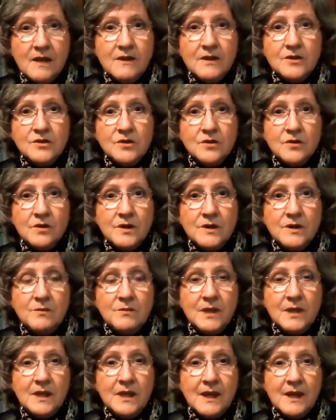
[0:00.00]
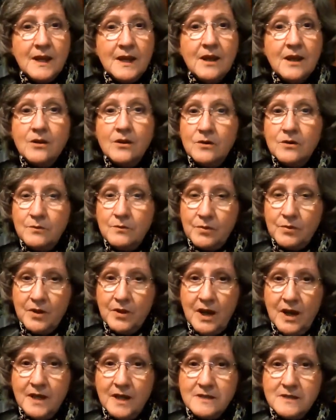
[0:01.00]
that you're going to be getting a good
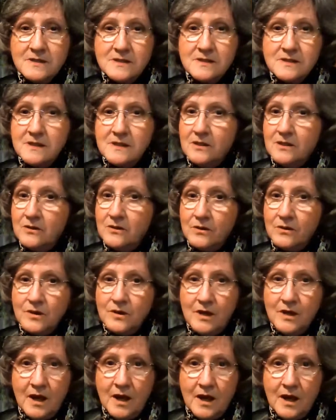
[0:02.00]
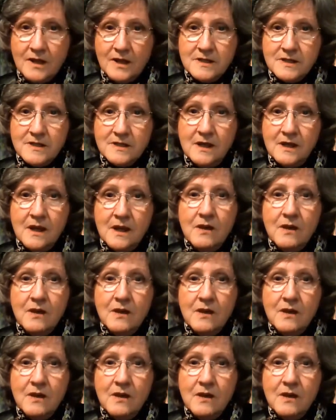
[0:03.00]
price. You're not.